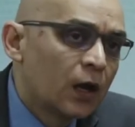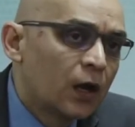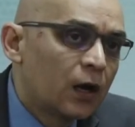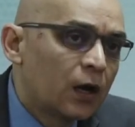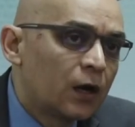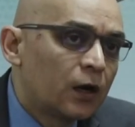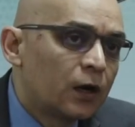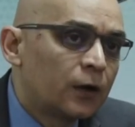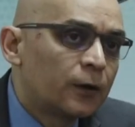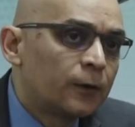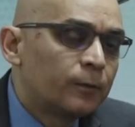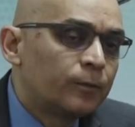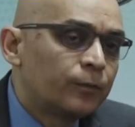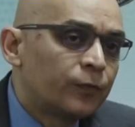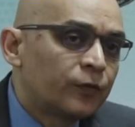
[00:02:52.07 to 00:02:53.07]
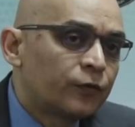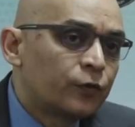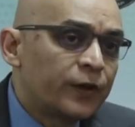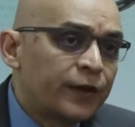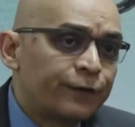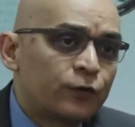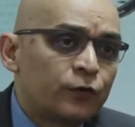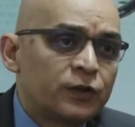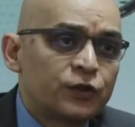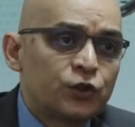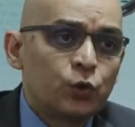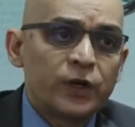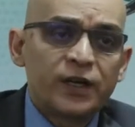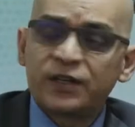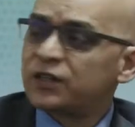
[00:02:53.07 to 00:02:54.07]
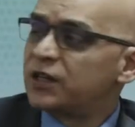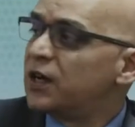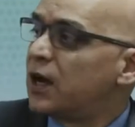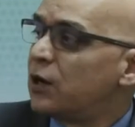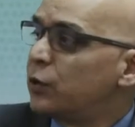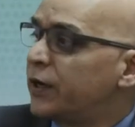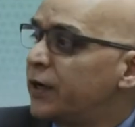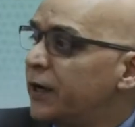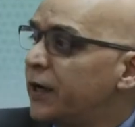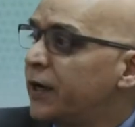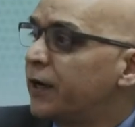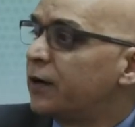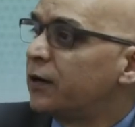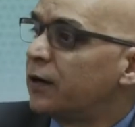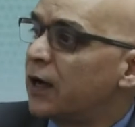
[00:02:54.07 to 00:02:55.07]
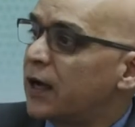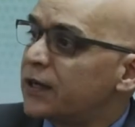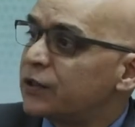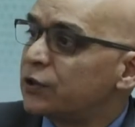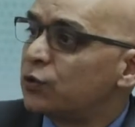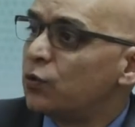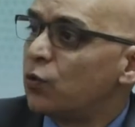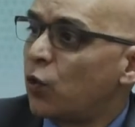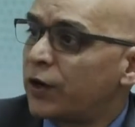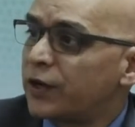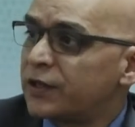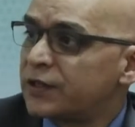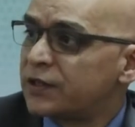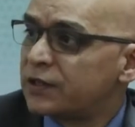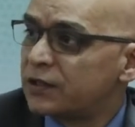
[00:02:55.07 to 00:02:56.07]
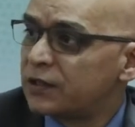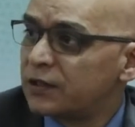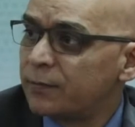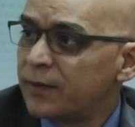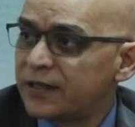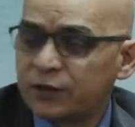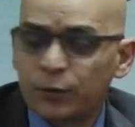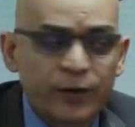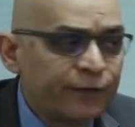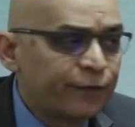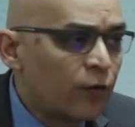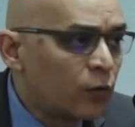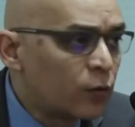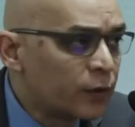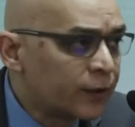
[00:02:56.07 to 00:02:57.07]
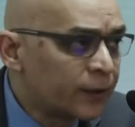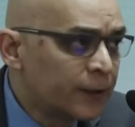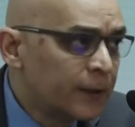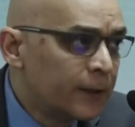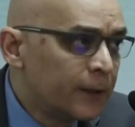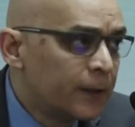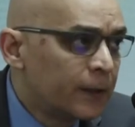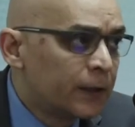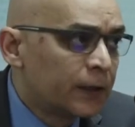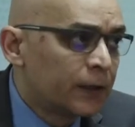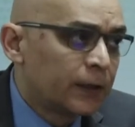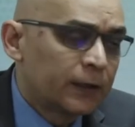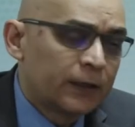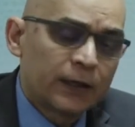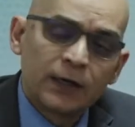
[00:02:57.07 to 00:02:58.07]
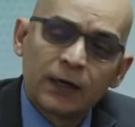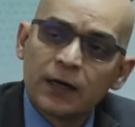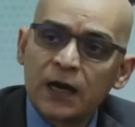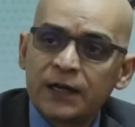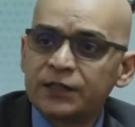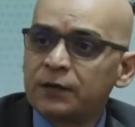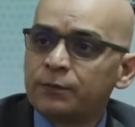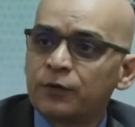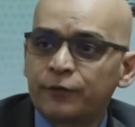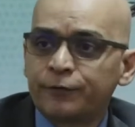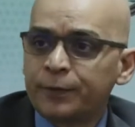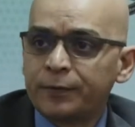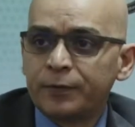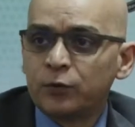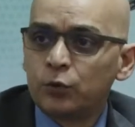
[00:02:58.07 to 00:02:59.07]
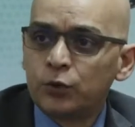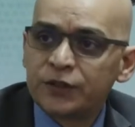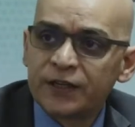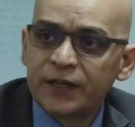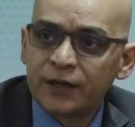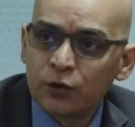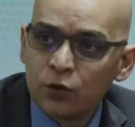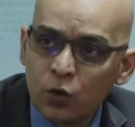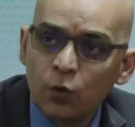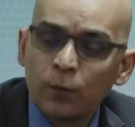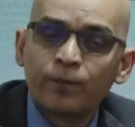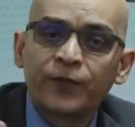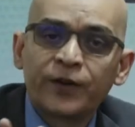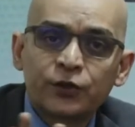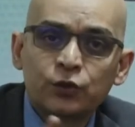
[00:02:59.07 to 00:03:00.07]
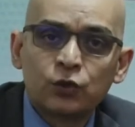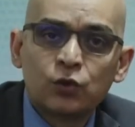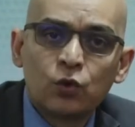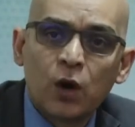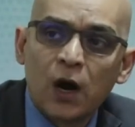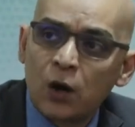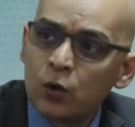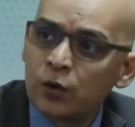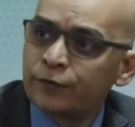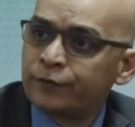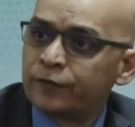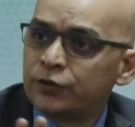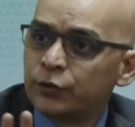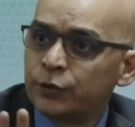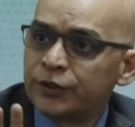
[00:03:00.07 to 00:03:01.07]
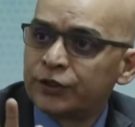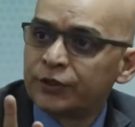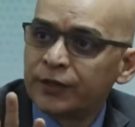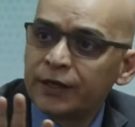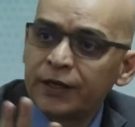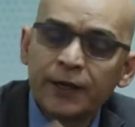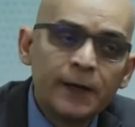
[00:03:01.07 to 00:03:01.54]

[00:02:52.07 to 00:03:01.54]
Uh, so therefore, the jury is still out in India as to what is the best way forward. There are a large number of people who would say no, it should go out of the judiciary,